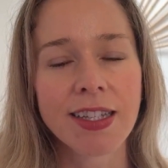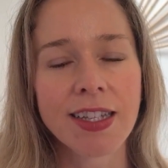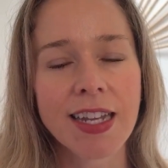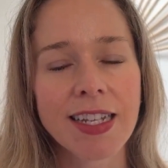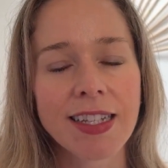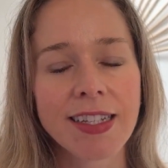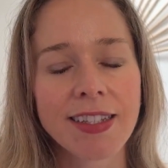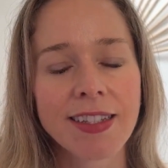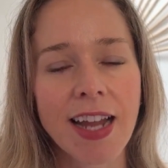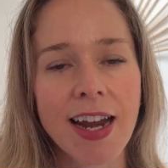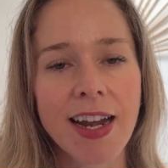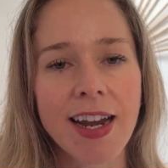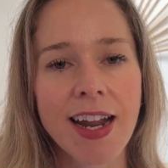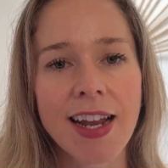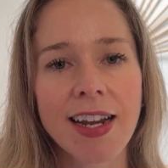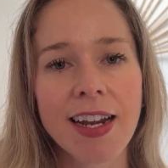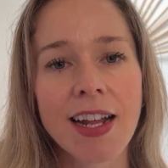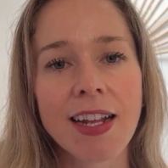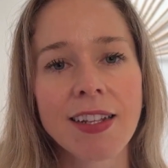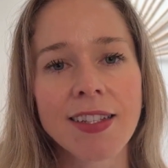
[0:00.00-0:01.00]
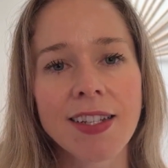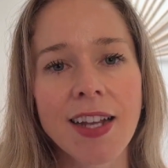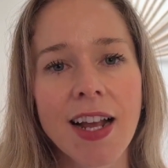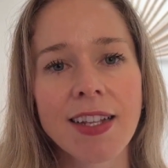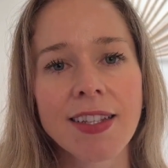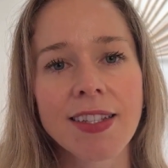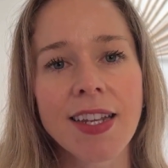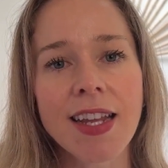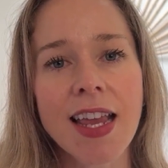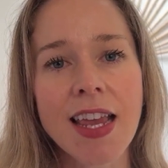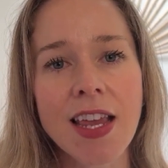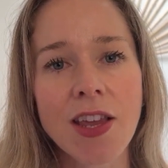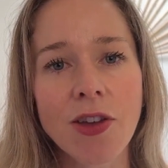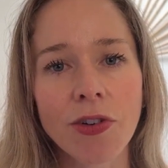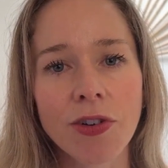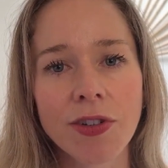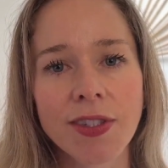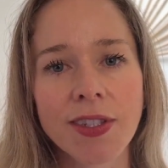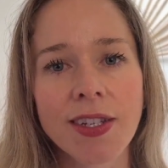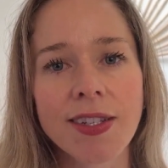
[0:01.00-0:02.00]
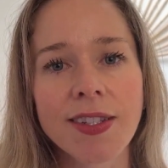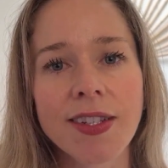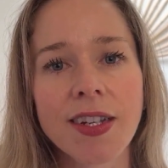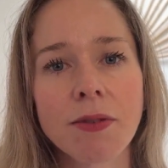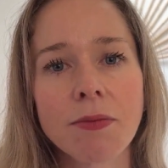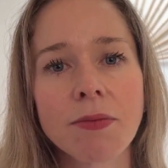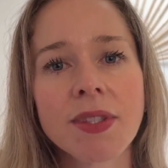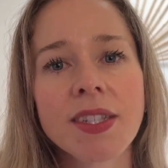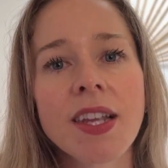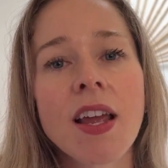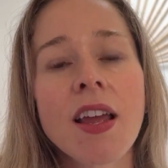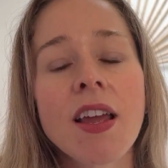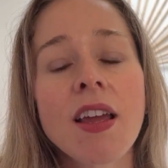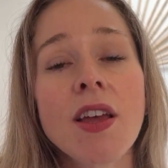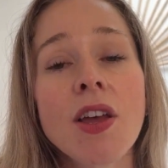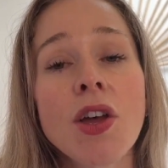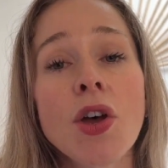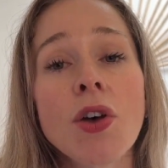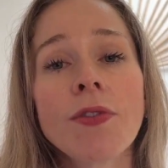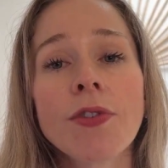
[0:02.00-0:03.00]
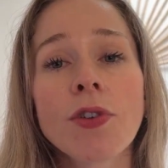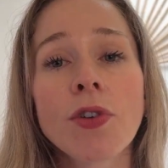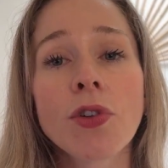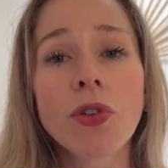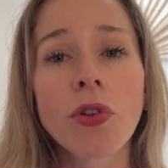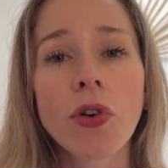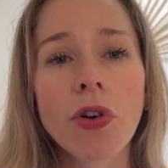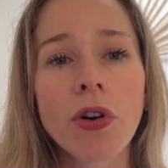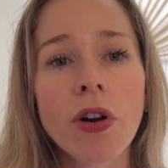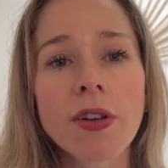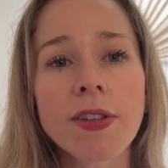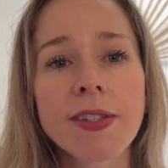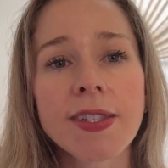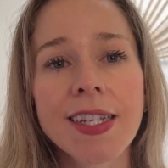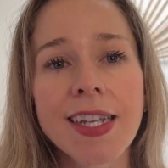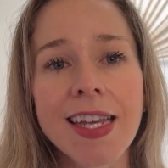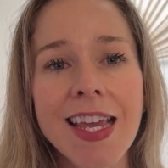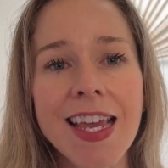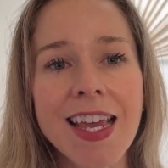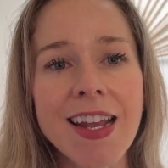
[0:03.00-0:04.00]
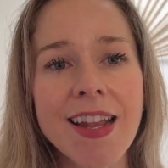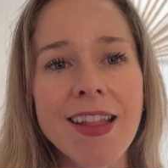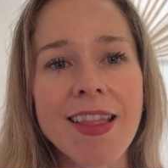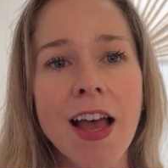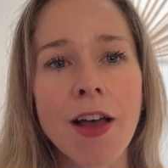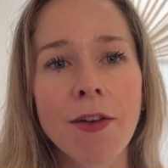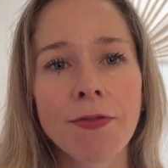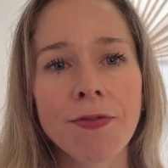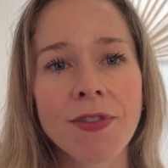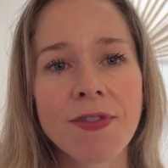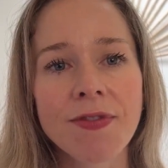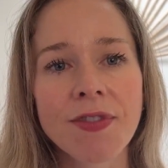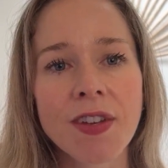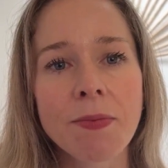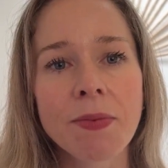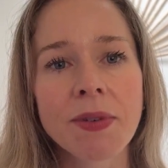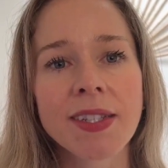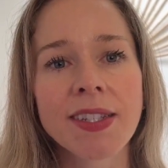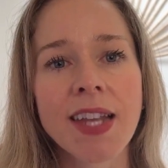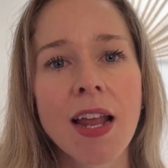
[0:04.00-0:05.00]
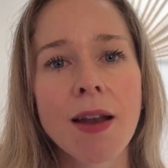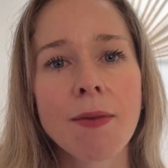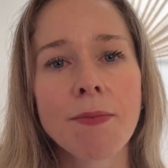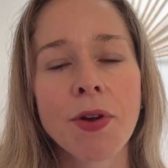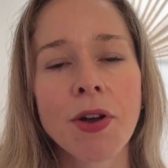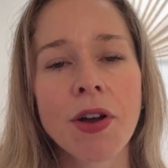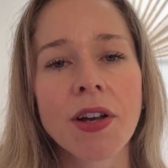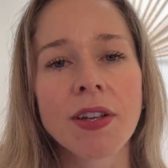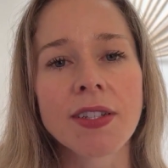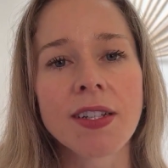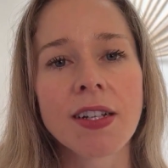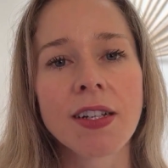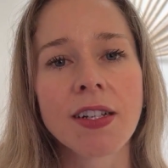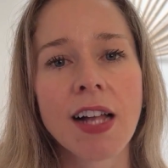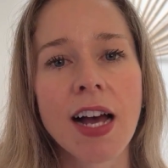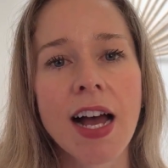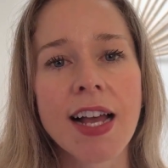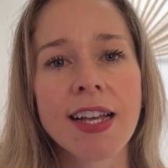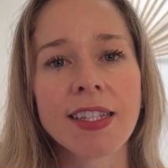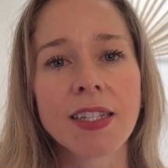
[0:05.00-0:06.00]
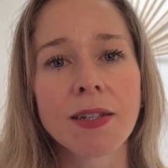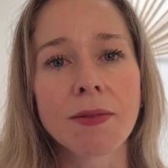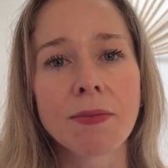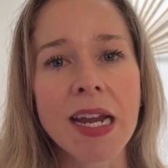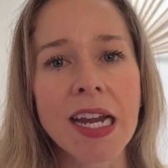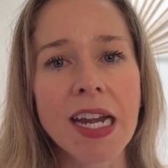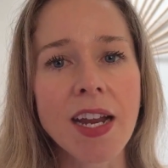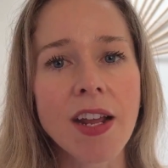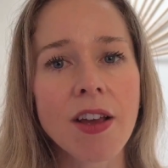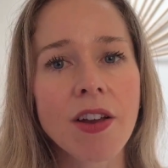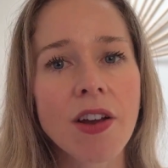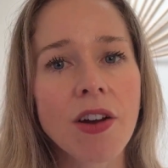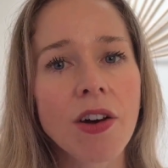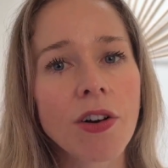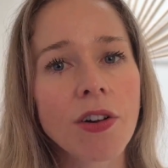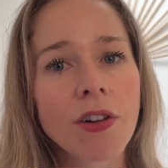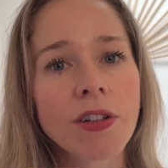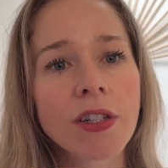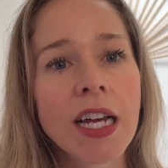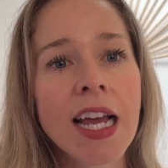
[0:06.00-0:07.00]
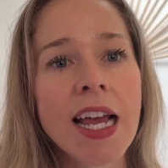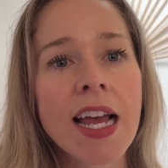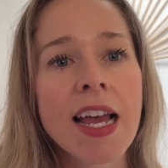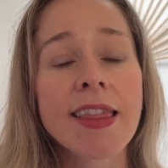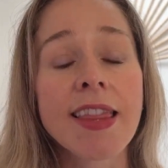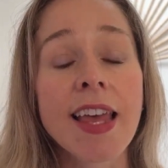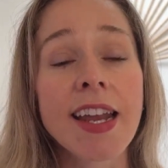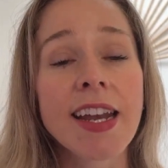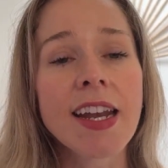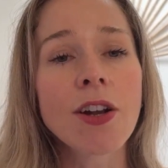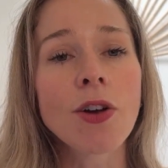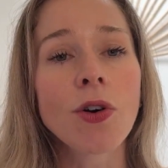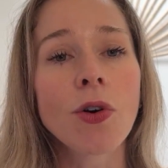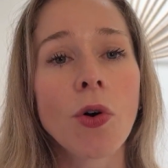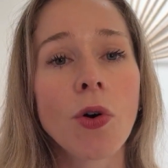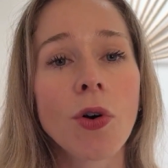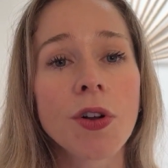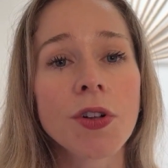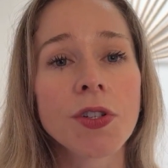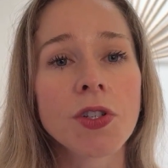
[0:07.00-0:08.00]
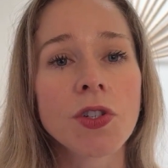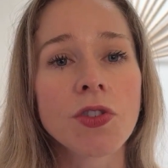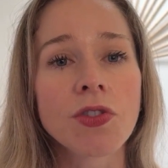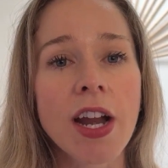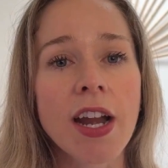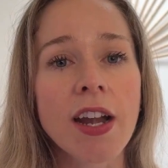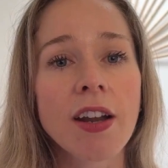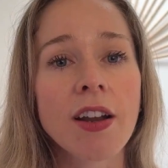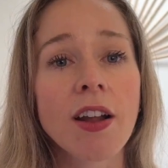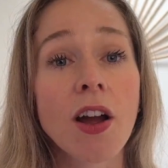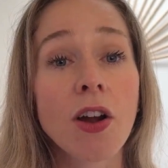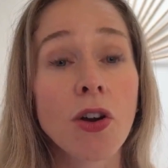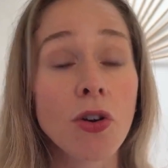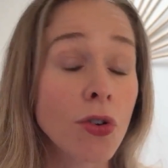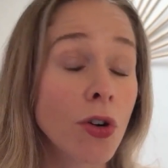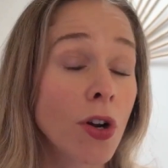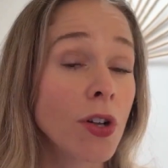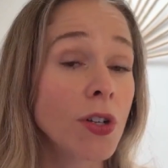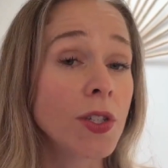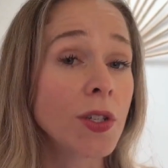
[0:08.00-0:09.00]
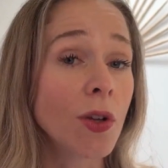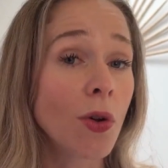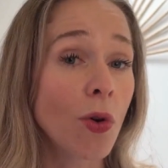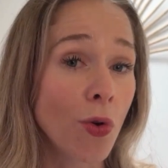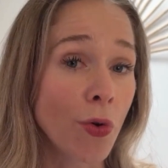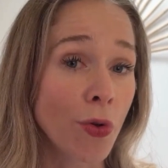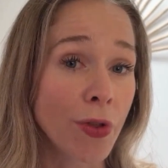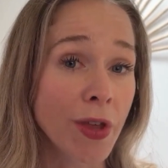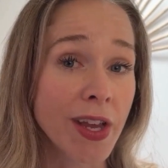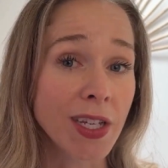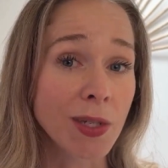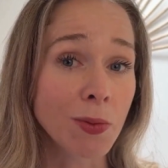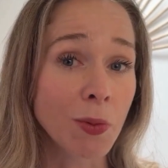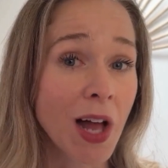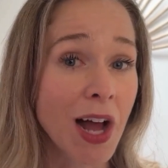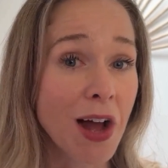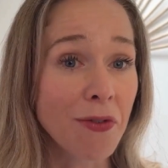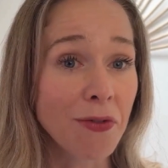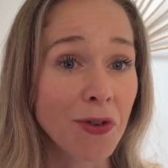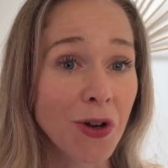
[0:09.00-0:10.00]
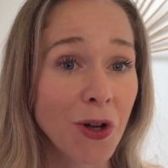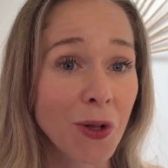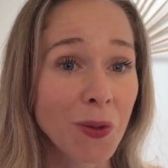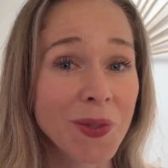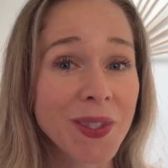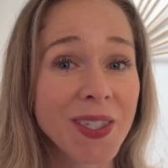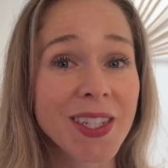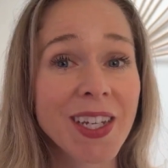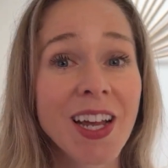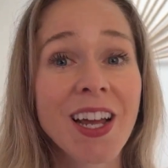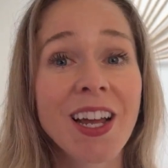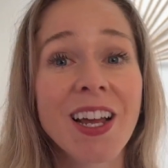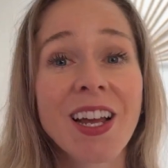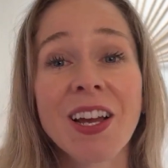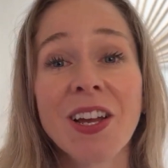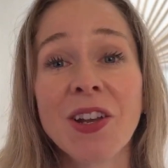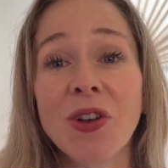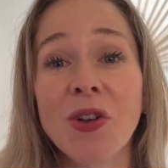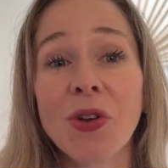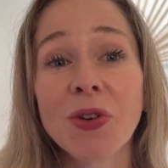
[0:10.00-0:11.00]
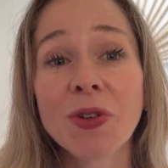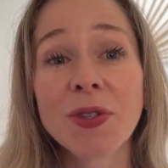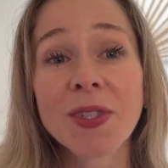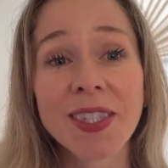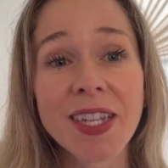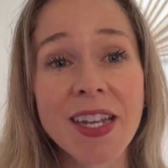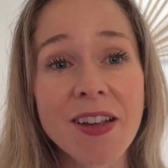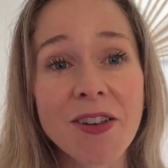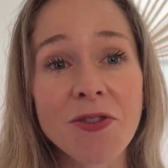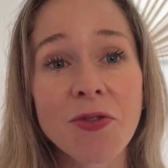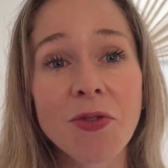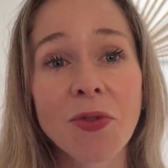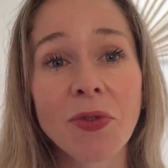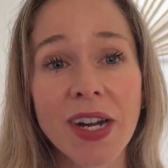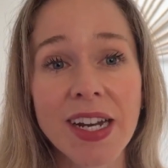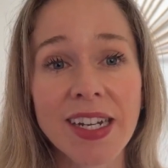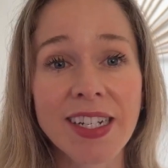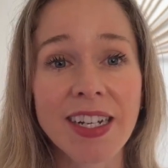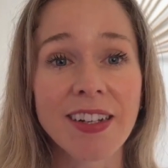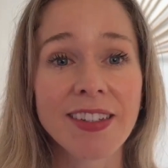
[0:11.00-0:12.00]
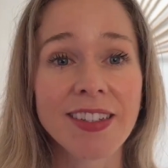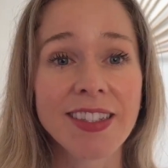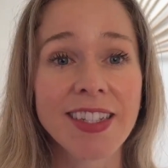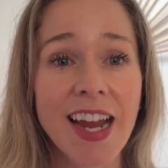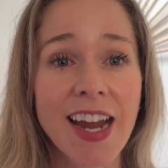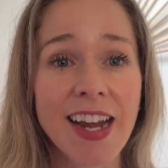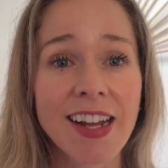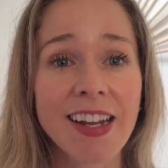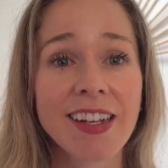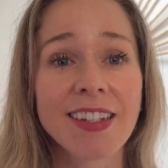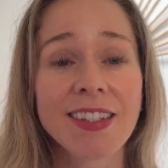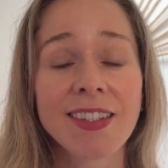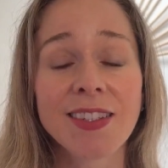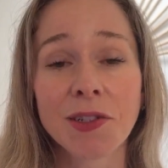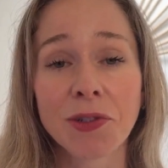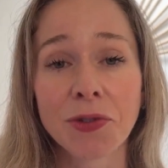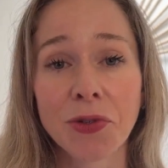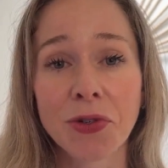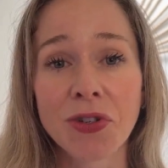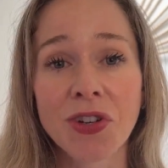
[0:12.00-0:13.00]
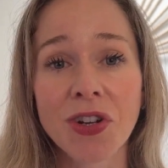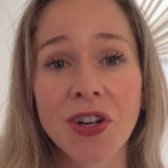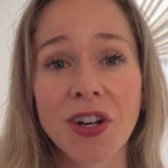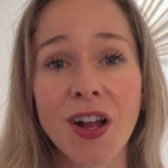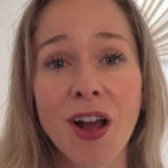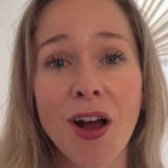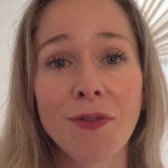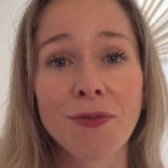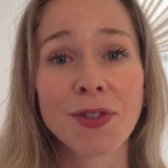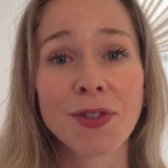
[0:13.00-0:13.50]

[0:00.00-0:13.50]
data and insights ecosystems, for Clorox to hit that 50% personalized media goal, they need to orchestrate across all these platforms. No single retail data solution covers